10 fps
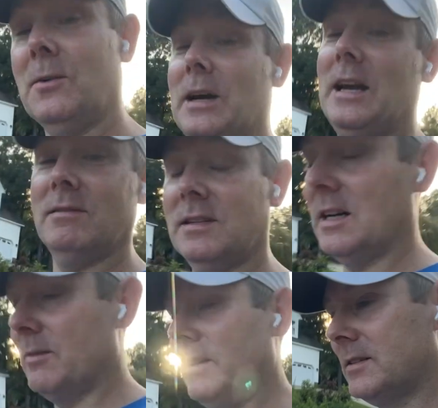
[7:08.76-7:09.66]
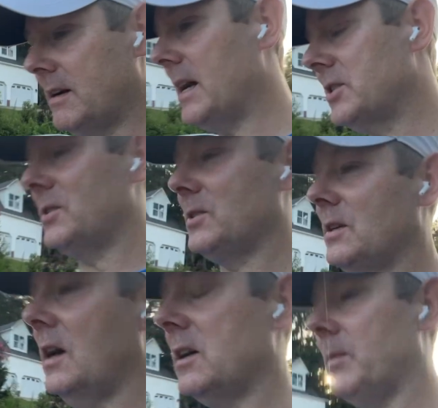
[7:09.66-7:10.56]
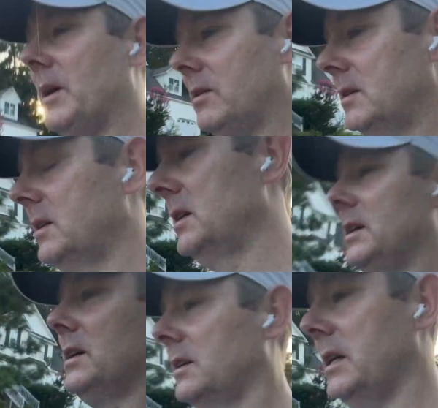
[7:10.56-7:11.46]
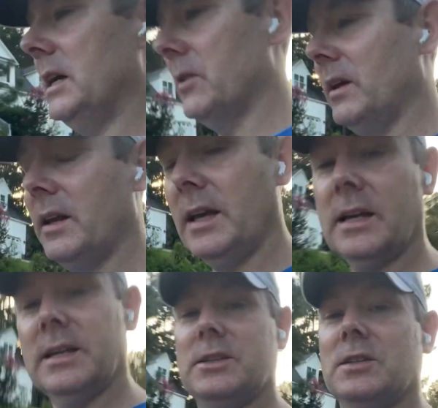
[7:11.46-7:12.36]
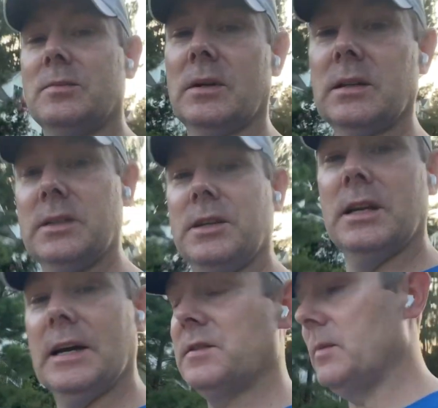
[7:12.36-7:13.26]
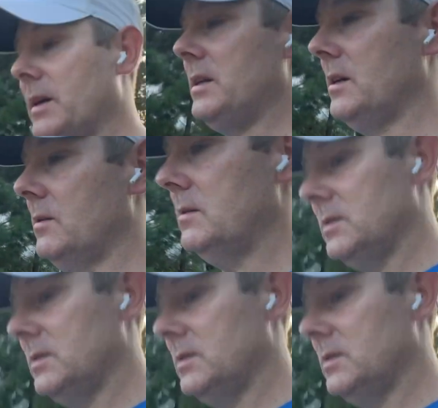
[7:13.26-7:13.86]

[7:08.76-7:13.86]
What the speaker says: know why we talk about traction or talk about sacral iliac issues, but at least you'd have some idea